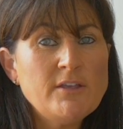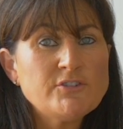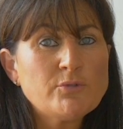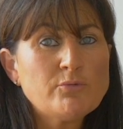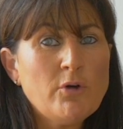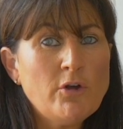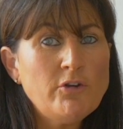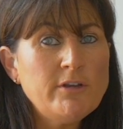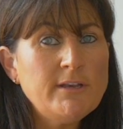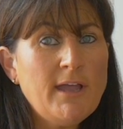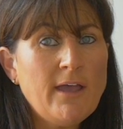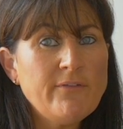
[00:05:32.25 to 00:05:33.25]
So rather
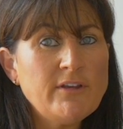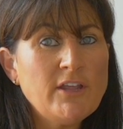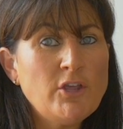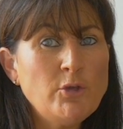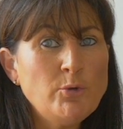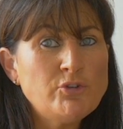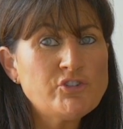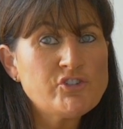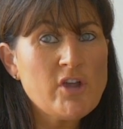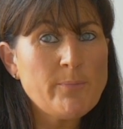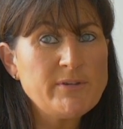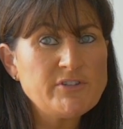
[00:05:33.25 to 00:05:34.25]
than having a huge
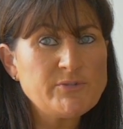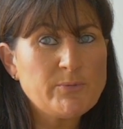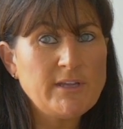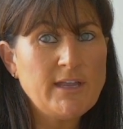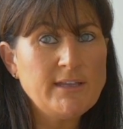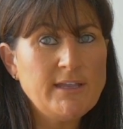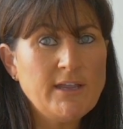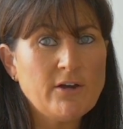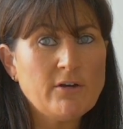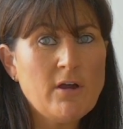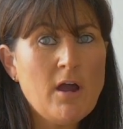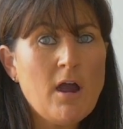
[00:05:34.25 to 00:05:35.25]
shopping spree a
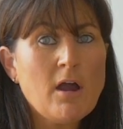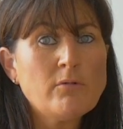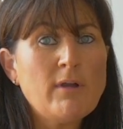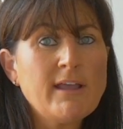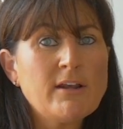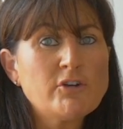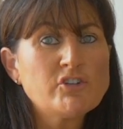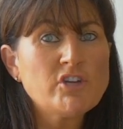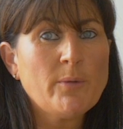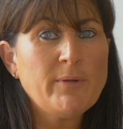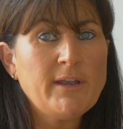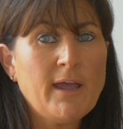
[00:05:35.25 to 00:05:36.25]
year or regular
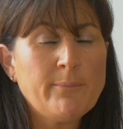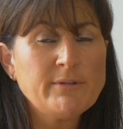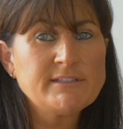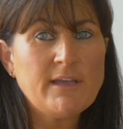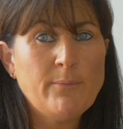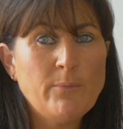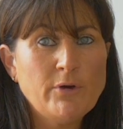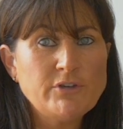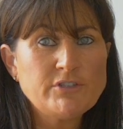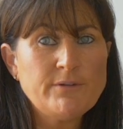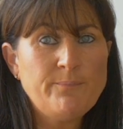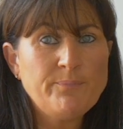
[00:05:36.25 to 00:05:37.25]
shopping habits a
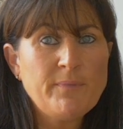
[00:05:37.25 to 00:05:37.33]
month,